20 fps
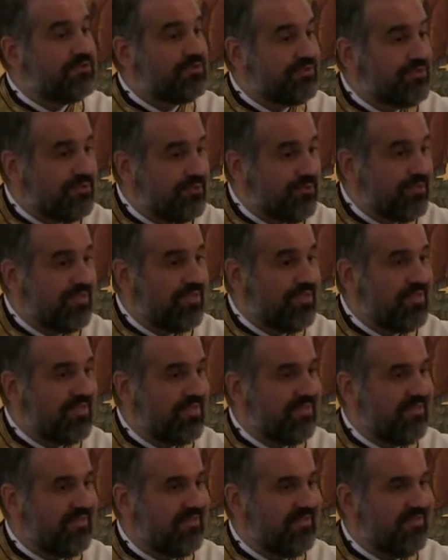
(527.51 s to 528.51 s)

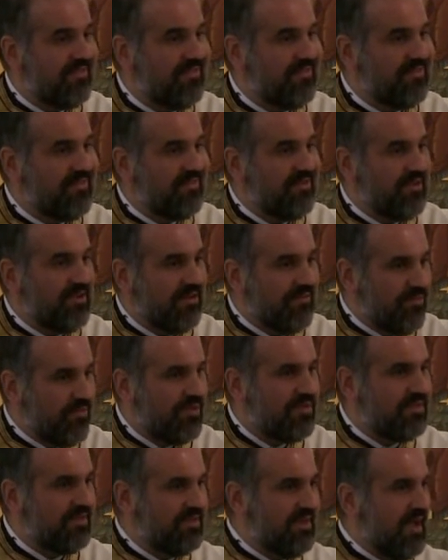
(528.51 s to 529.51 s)
truth of
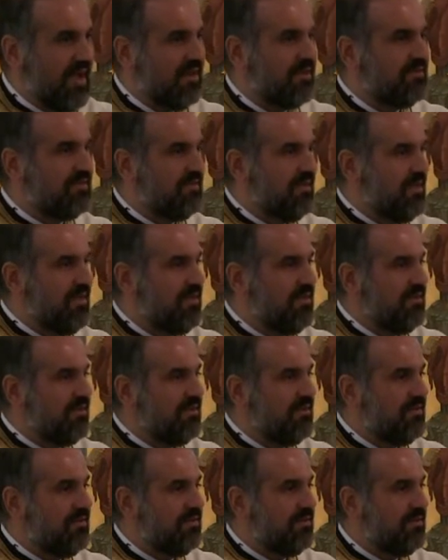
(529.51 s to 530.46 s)
Orthodoxy